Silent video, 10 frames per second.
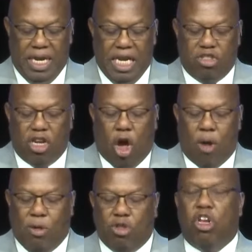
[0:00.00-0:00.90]
It's
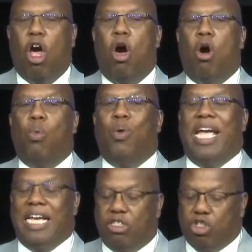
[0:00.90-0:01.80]
almost
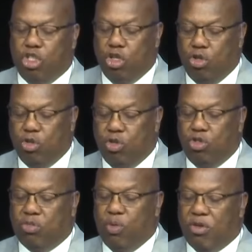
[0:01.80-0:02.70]
always
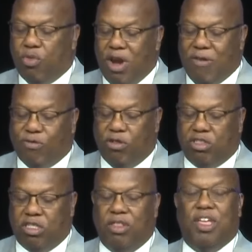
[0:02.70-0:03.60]
used with reference
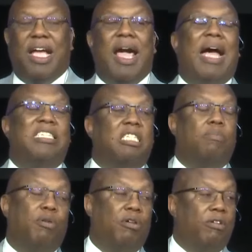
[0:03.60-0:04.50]
to the
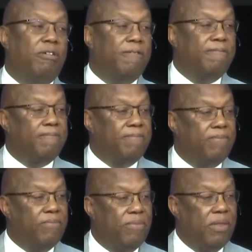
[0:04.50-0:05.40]
gospel,
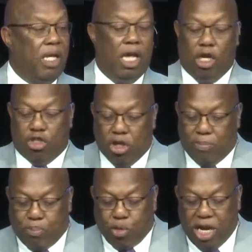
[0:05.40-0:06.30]
to
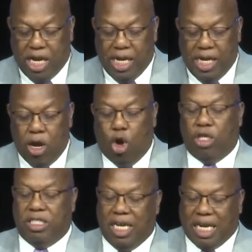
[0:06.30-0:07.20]
bring
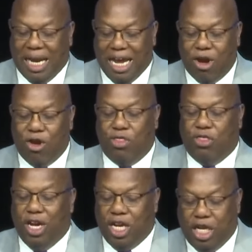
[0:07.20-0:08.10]
or declare
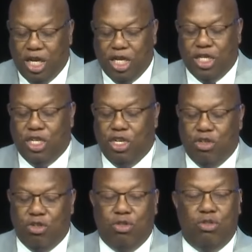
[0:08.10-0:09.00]
the good
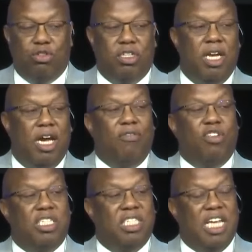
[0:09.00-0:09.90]
news of
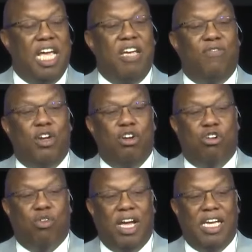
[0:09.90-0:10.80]
the saving
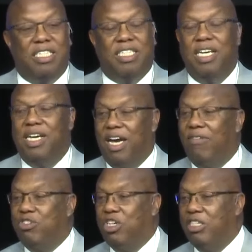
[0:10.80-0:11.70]
grace
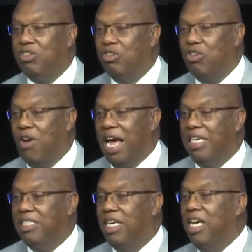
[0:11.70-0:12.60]
of Jesus
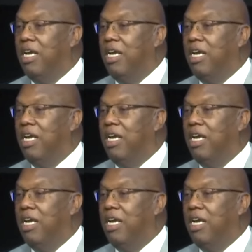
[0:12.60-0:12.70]
Christ.